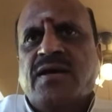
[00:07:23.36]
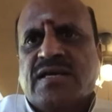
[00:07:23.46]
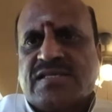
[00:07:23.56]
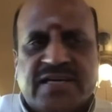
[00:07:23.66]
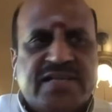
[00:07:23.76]

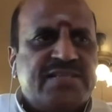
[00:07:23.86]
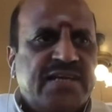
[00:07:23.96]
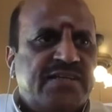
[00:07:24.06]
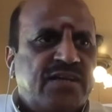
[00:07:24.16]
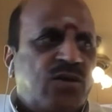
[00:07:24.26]
study
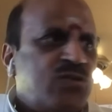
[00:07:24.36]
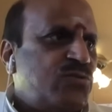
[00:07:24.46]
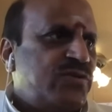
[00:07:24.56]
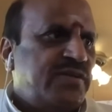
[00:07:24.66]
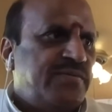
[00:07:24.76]
center
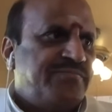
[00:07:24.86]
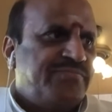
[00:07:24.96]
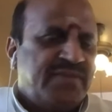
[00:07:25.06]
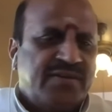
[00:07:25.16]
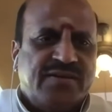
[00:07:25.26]
also here,
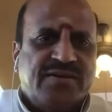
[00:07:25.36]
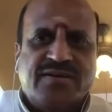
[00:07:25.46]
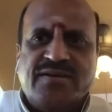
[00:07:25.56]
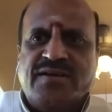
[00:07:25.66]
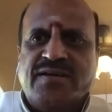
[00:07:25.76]

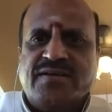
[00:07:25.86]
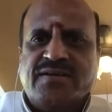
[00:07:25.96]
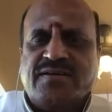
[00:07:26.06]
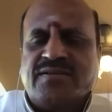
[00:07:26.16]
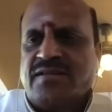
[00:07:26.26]
and
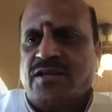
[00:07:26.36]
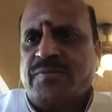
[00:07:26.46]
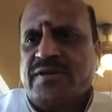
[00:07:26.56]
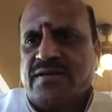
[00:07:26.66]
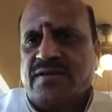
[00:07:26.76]
they have
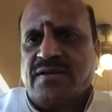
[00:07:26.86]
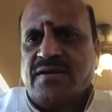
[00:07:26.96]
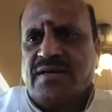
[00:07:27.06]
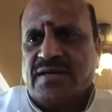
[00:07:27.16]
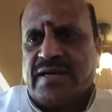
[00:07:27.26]
been
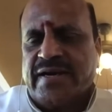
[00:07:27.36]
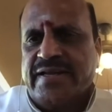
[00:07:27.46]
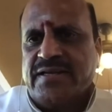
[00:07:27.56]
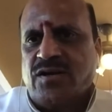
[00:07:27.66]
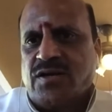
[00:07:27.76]

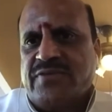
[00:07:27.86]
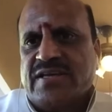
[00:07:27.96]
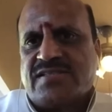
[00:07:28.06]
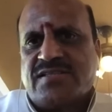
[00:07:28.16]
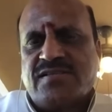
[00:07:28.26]
guiding lot of
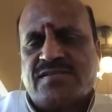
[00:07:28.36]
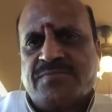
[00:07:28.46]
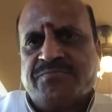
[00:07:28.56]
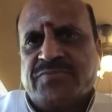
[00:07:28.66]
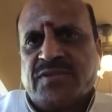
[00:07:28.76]

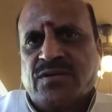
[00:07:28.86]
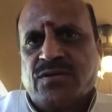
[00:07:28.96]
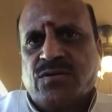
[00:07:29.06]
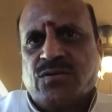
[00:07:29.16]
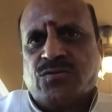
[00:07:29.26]
youngsters
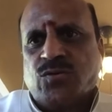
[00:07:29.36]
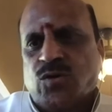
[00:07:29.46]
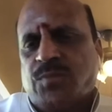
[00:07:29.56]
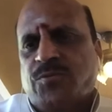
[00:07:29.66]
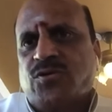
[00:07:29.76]
to
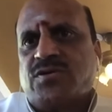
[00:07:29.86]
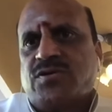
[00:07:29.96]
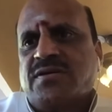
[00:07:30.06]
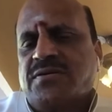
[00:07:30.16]
know about